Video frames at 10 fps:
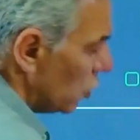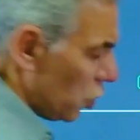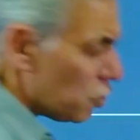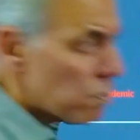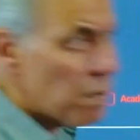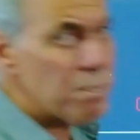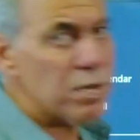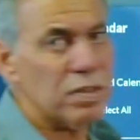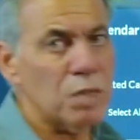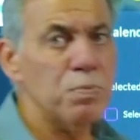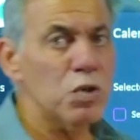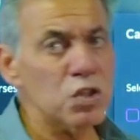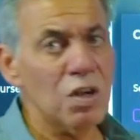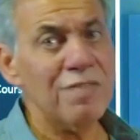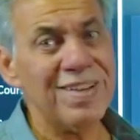Just remember that
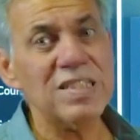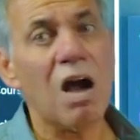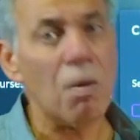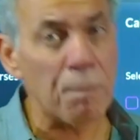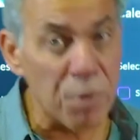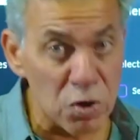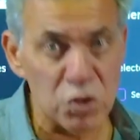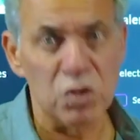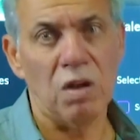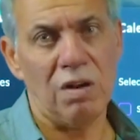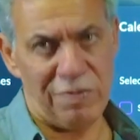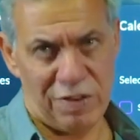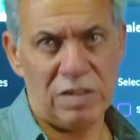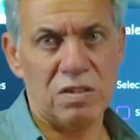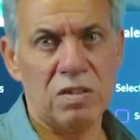personal events are personal
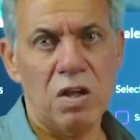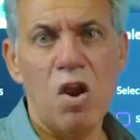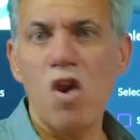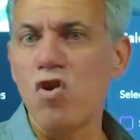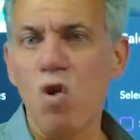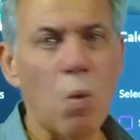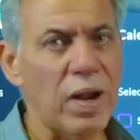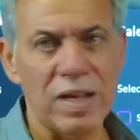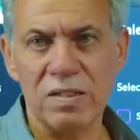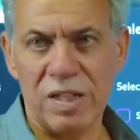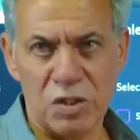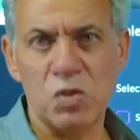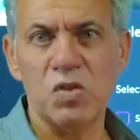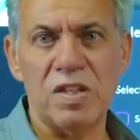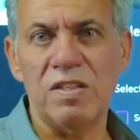events. No one else gets
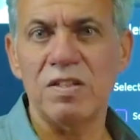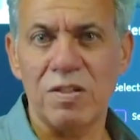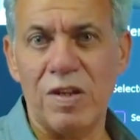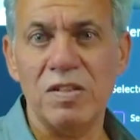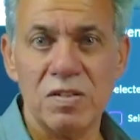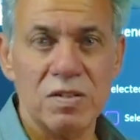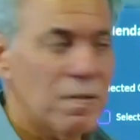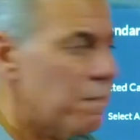to see these events.